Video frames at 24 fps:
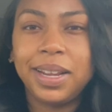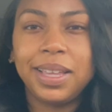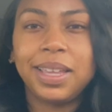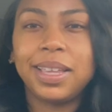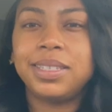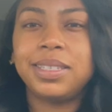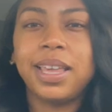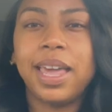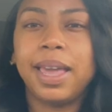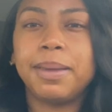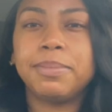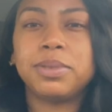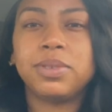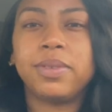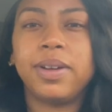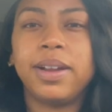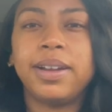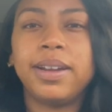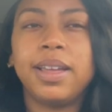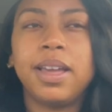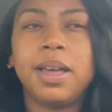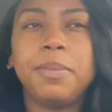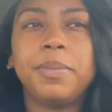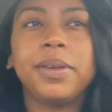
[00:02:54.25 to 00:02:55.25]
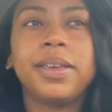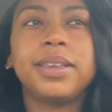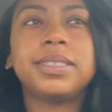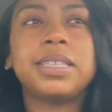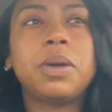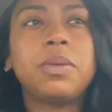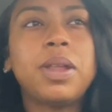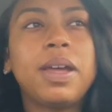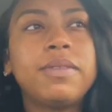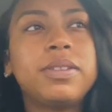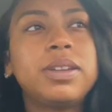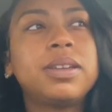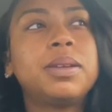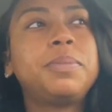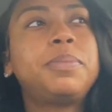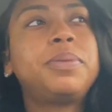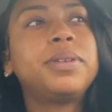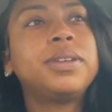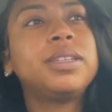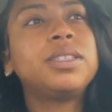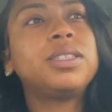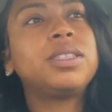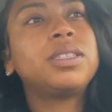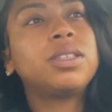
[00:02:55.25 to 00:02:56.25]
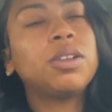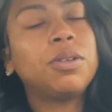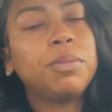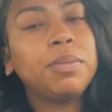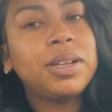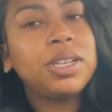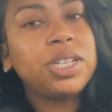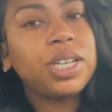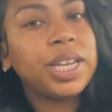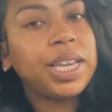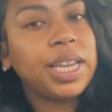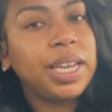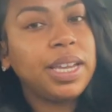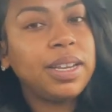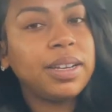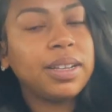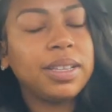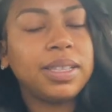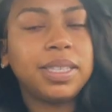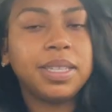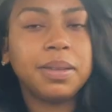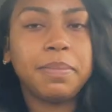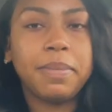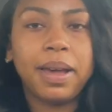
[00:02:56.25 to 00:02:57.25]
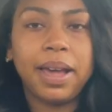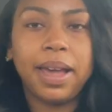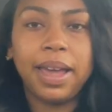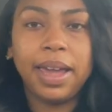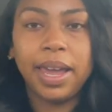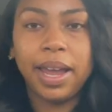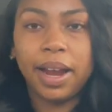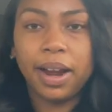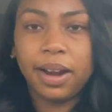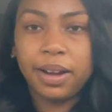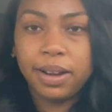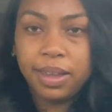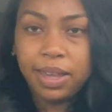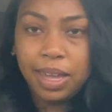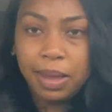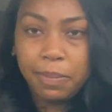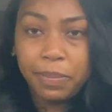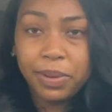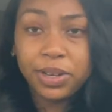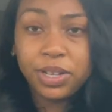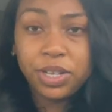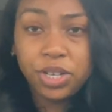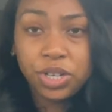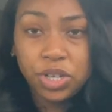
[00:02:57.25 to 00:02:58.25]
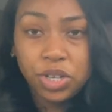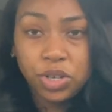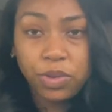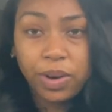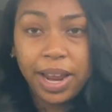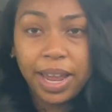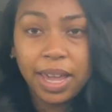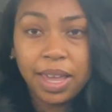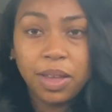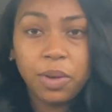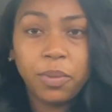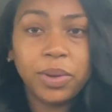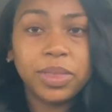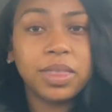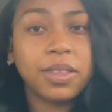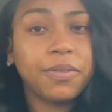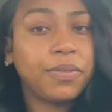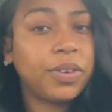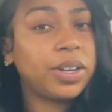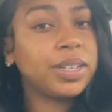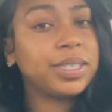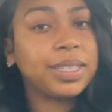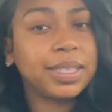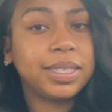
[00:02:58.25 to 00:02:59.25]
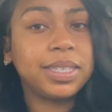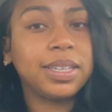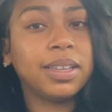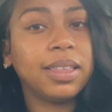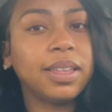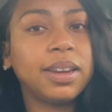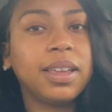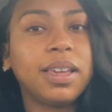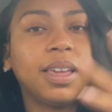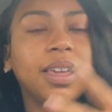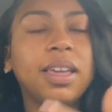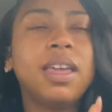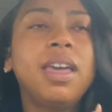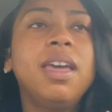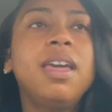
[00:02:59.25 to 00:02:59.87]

get tapes right now because I would have to put so much heat into my hair to keep it straight with the versatility